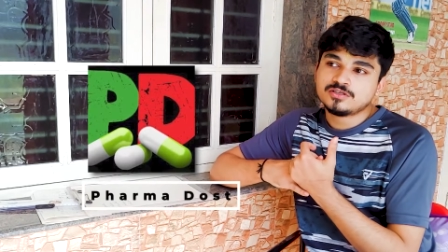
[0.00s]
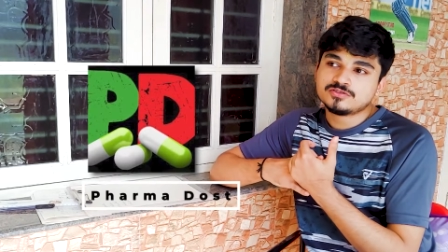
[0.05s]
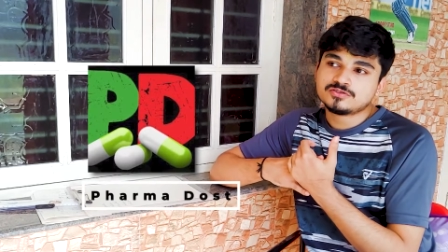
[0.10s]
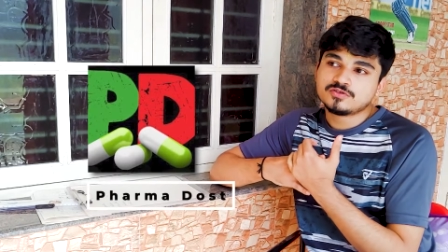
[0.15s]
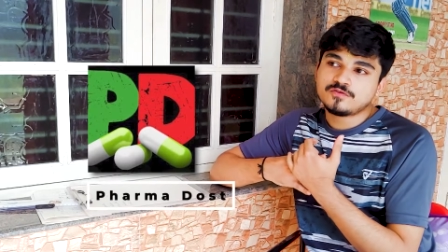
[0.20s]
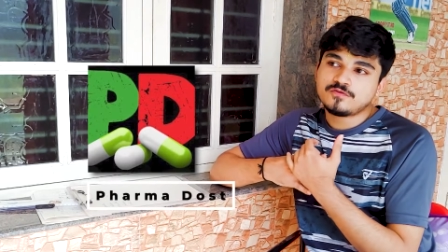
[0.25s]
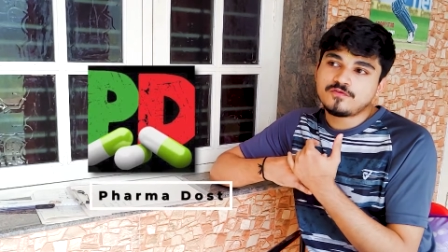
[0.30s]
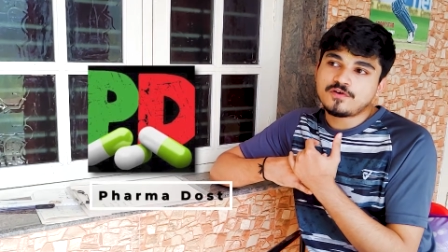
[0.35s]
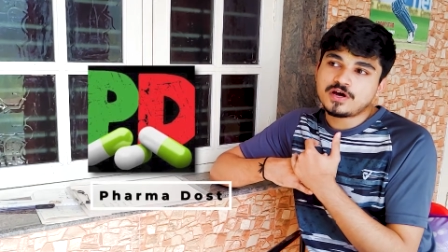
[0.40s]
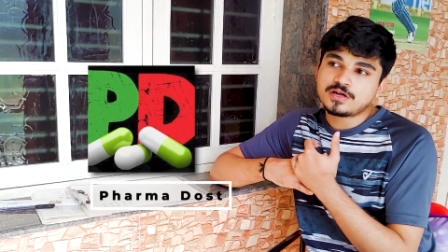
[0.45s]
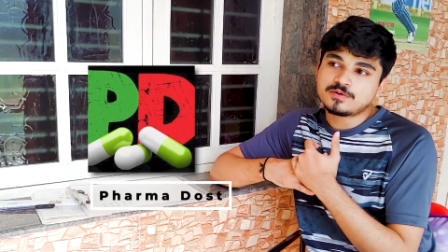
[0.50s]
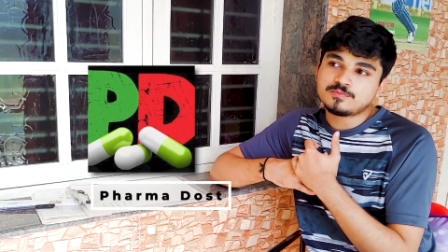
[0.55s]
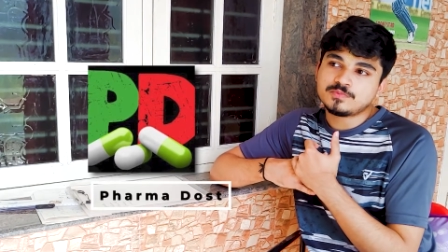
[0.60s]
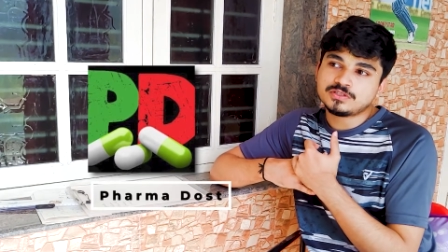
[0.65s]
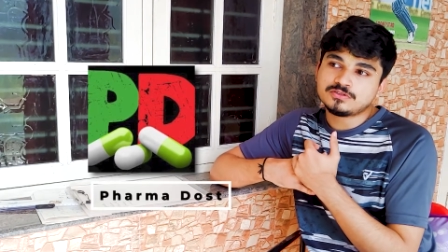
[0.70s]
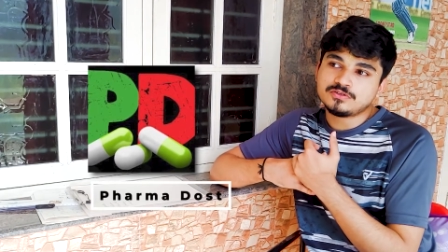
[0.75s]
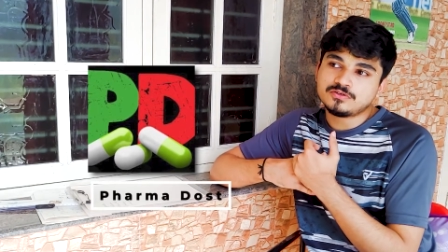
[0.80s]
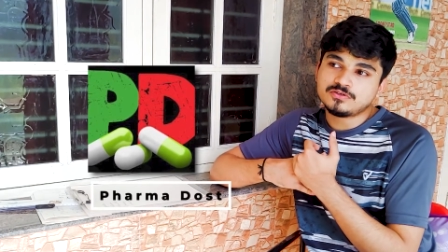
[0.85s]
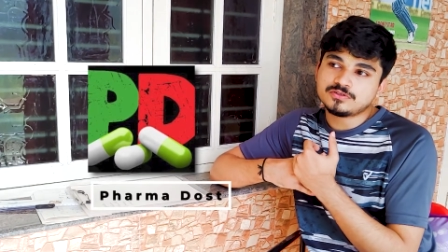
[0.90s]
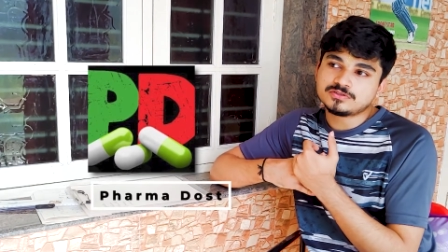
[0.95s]
So
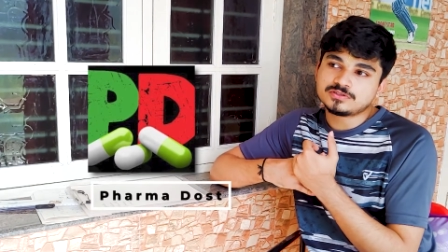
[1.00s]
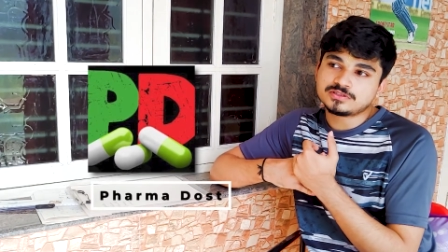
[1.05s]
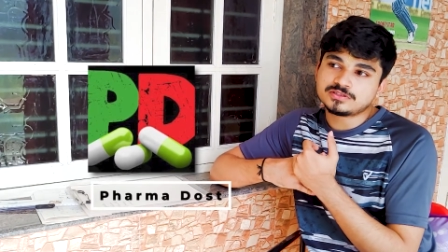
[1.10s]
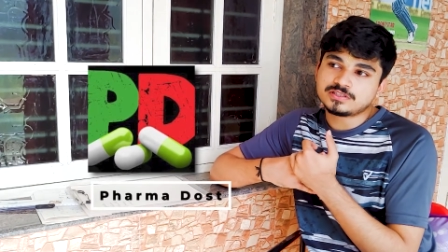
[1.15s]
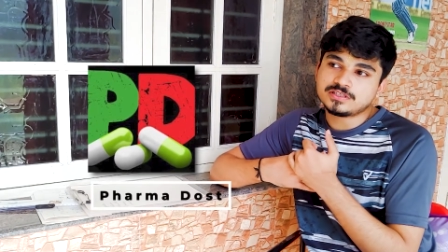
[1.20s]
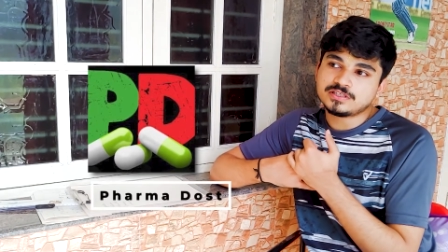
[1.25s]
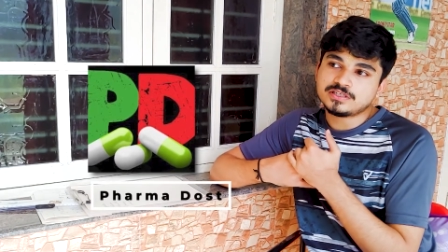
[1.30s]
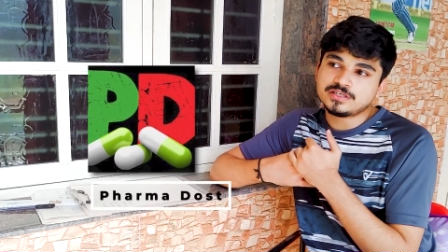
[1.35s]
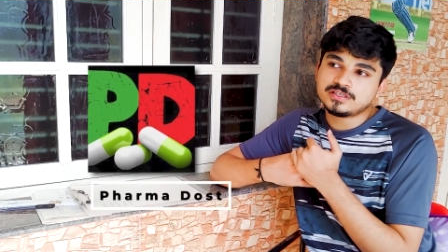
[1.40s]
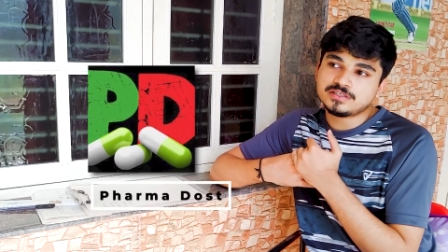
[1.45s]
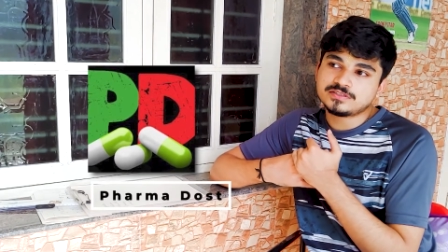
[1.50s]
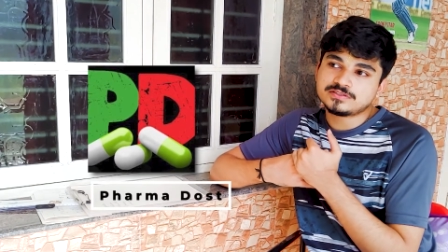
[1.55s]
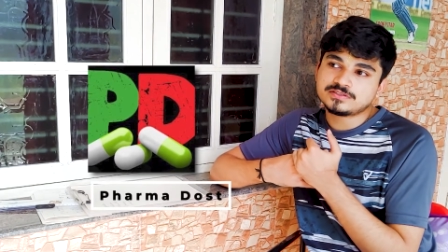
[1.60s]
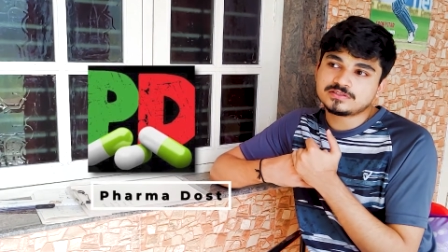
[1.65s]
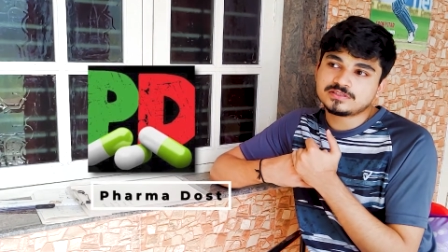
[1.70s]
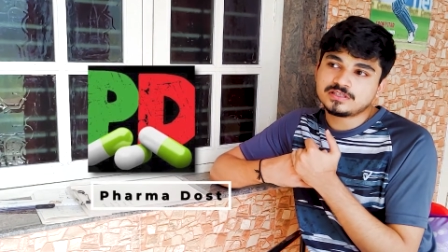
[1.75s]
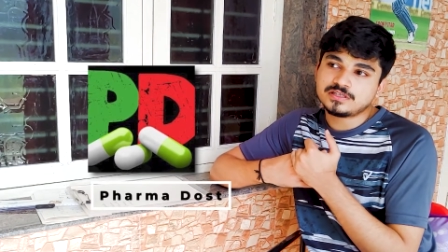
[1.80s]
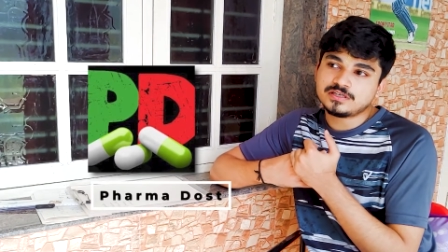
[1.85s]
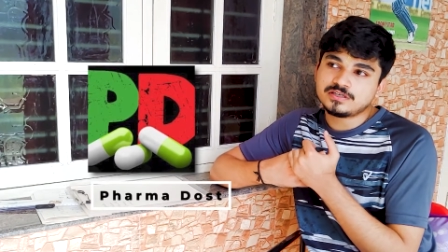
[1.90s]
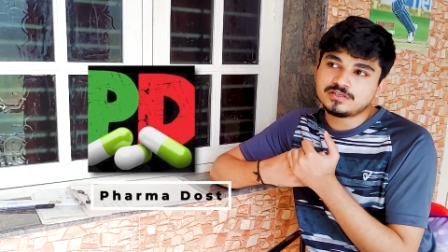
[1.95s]
Pharmadost
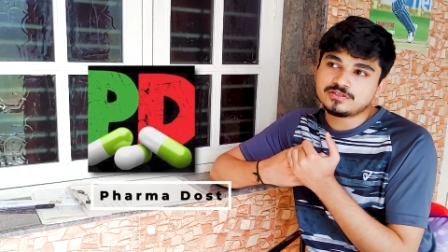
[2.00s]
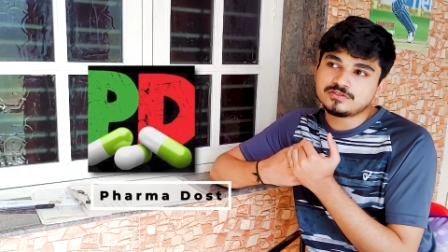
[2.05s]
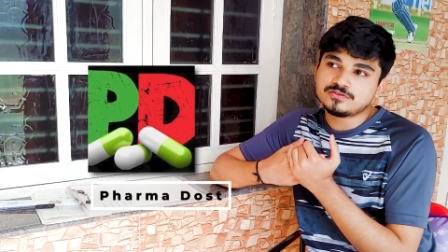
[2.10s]
is uh,